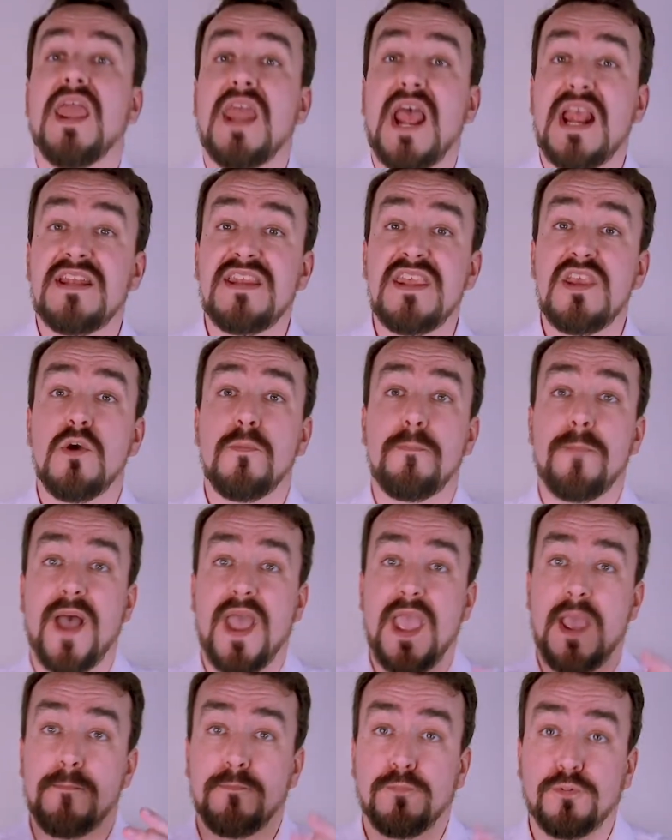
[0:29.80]
An ideal
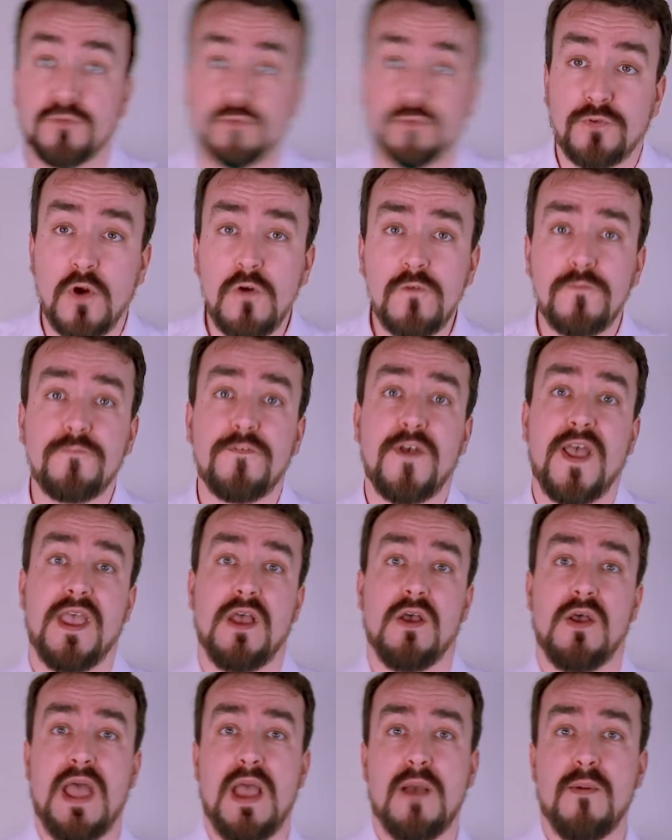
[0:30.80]
buyer
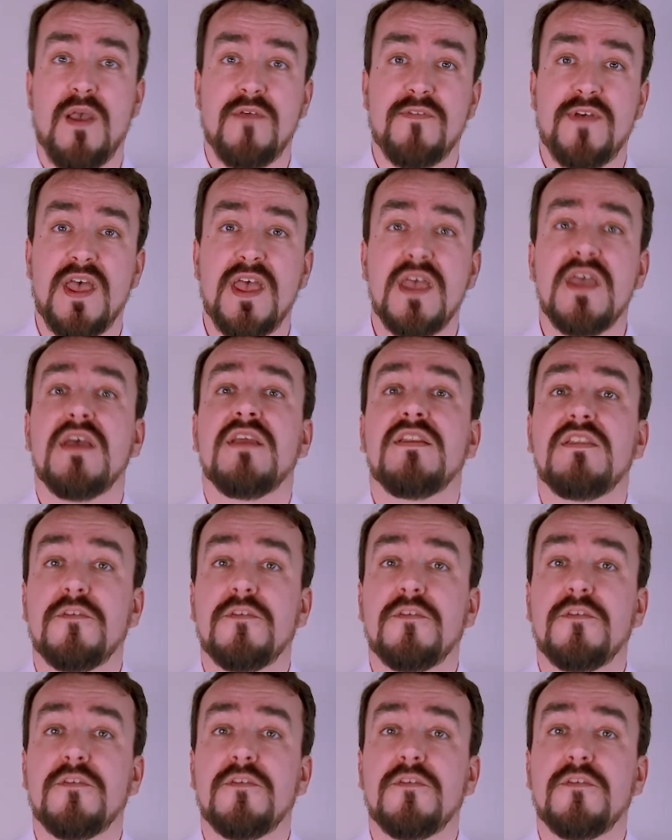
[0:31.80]
profile, however,